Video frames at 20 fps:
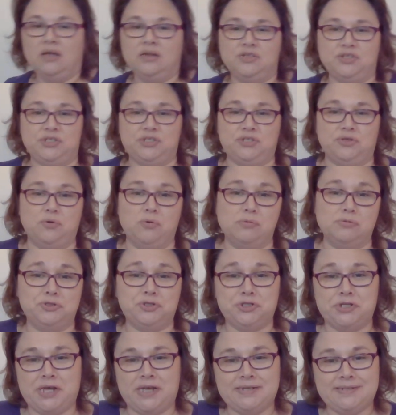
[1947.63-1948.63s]
Just a whole
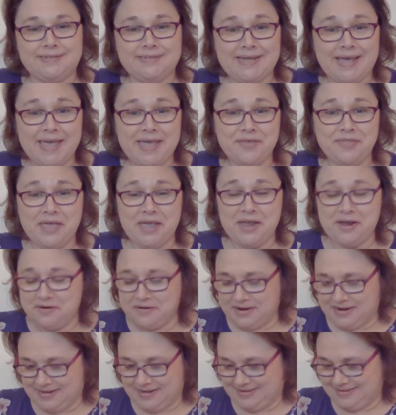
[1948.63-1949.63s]
Jeanette day
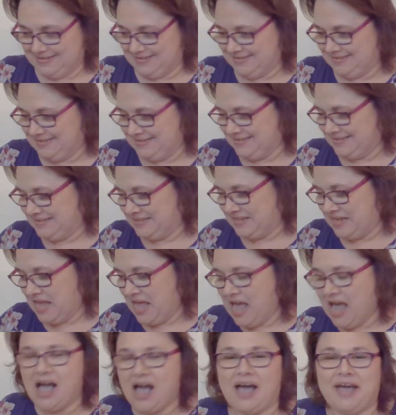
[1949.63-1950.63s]
there.
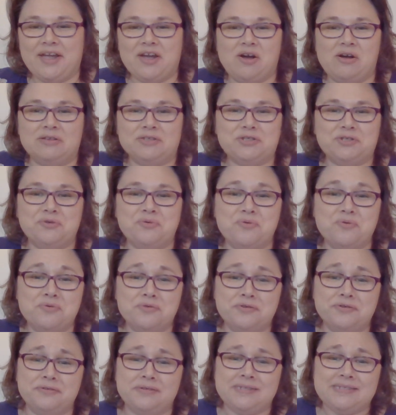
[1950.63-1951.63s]
I also
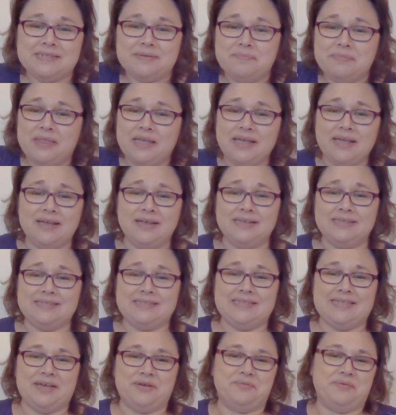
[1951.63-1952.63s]
ordered some things
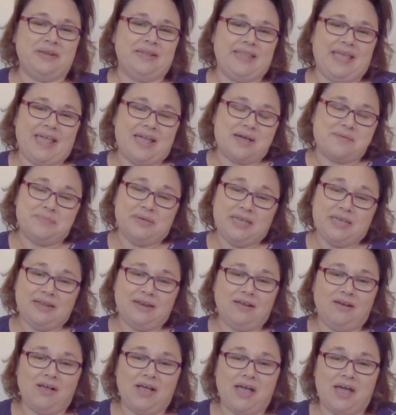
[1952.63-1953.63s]
that when they come in,
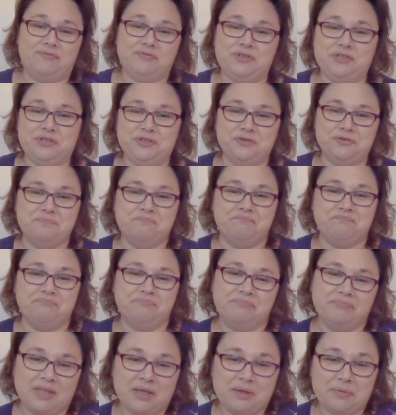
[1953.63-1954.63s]
I'll have to, you
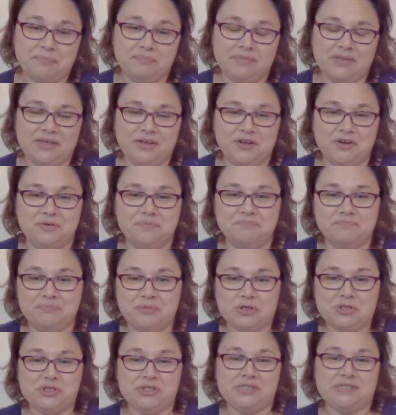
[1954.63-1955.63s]
know,
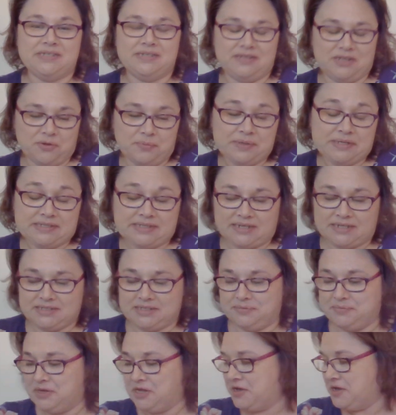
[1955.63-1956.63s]
purchase and they'll be sent
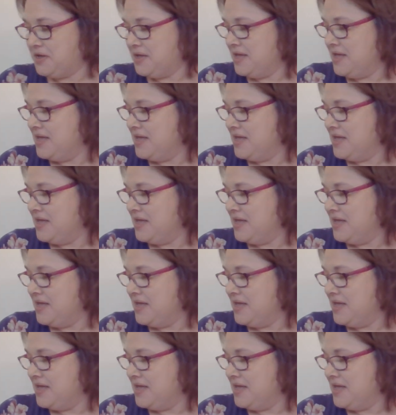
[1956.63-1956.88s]
to me.